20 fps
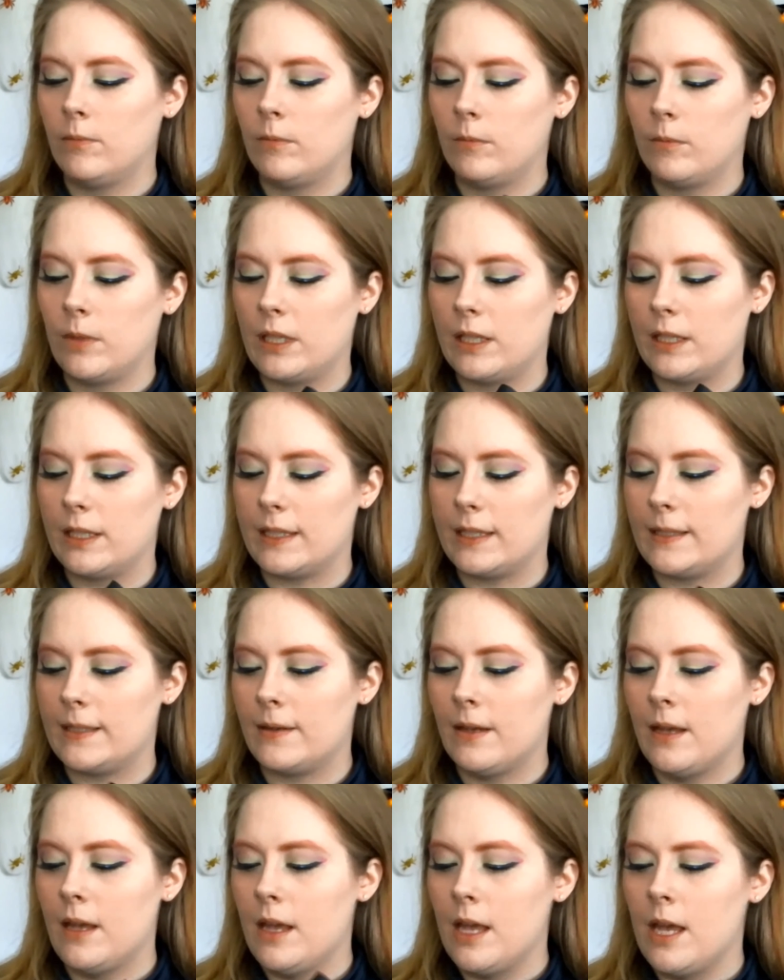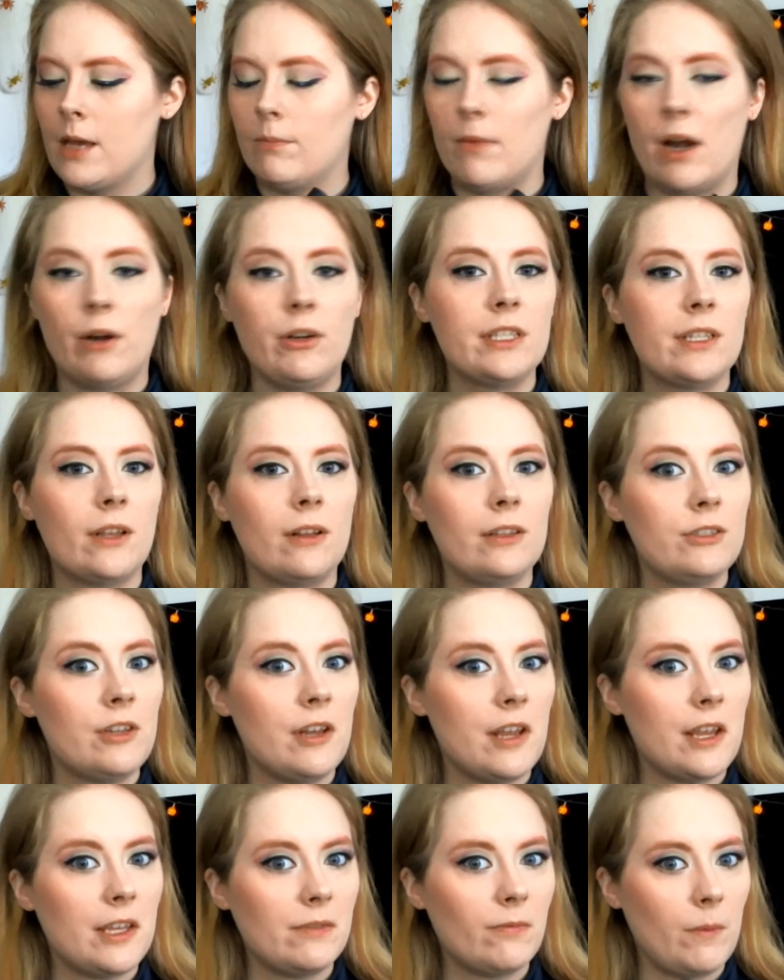because Marisol, she
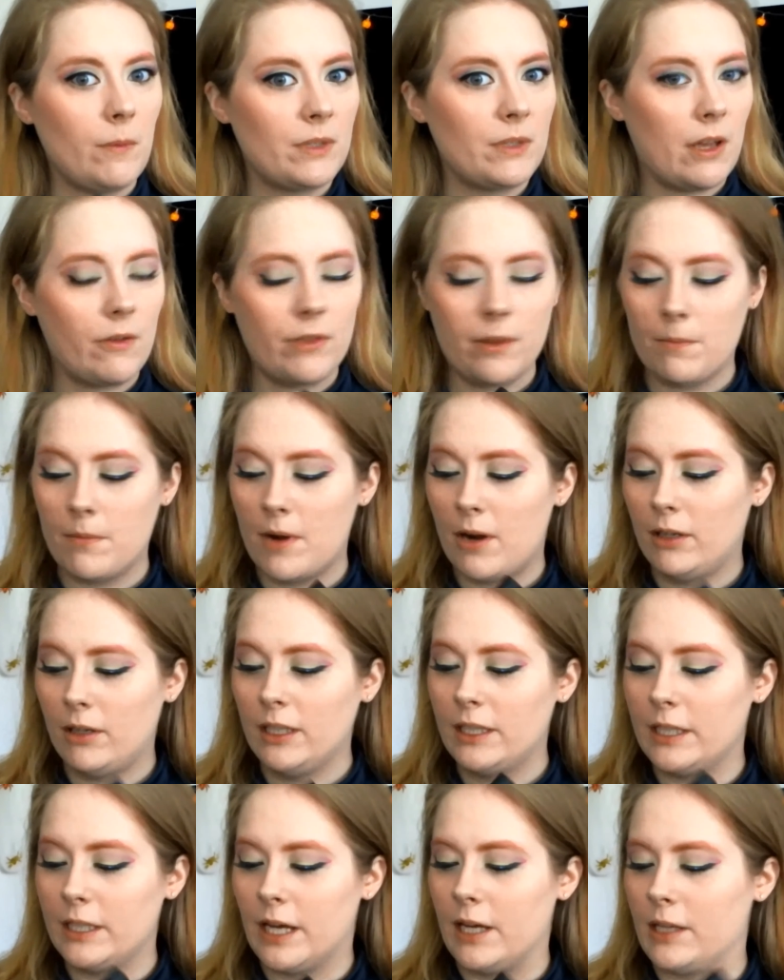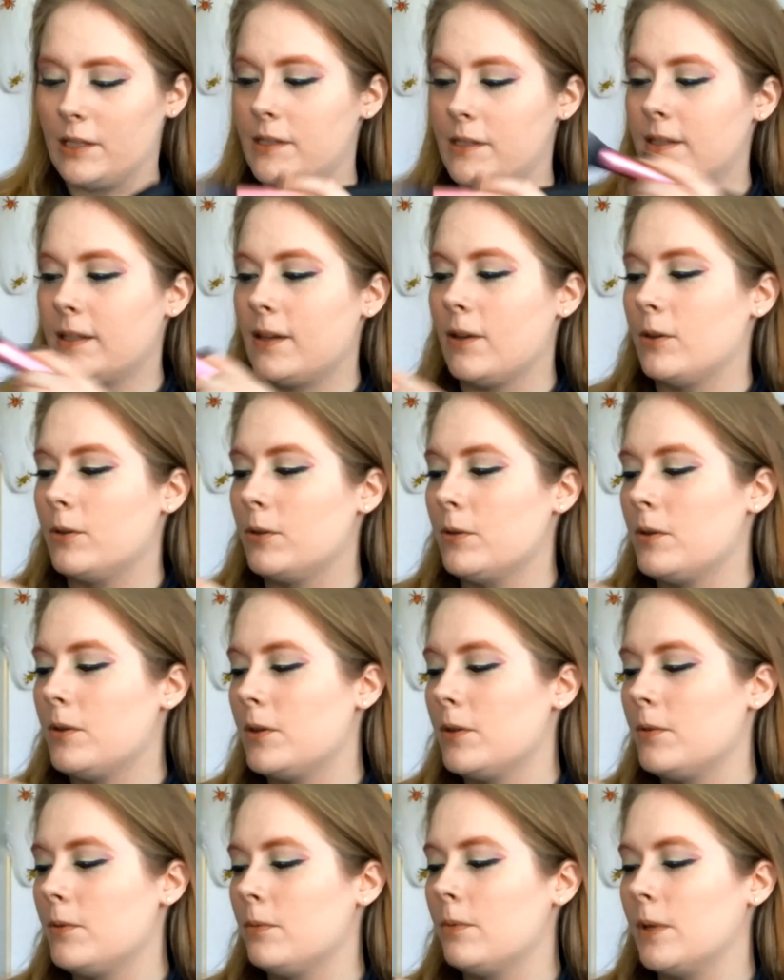is from South America, so
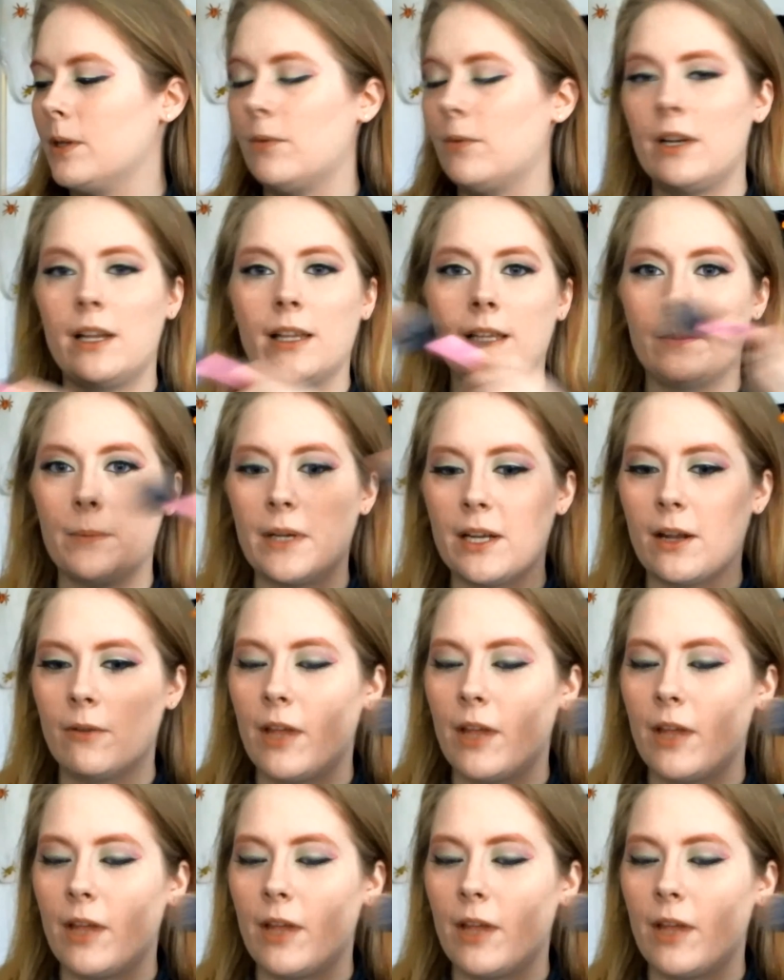you want a little bit of